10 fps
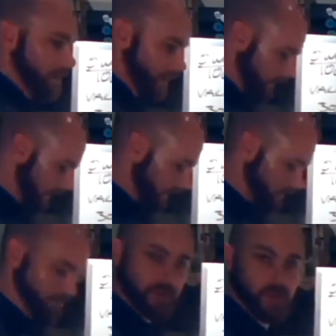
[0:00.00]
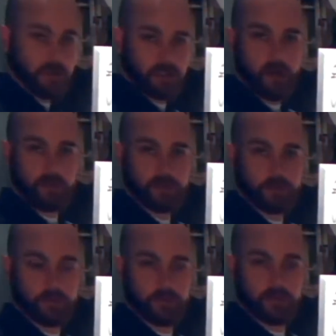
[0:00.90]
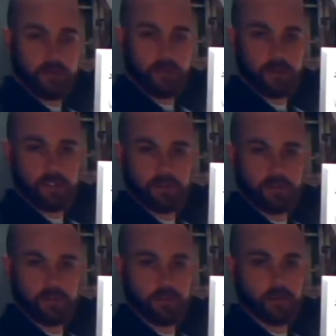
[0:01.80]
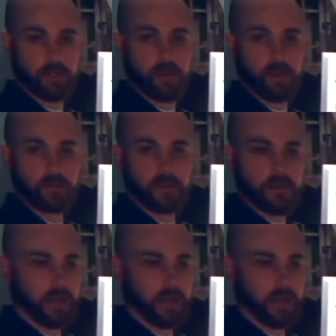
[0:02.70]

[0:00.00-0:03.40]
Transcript: out, and the fees aren't low, just to be totally honest.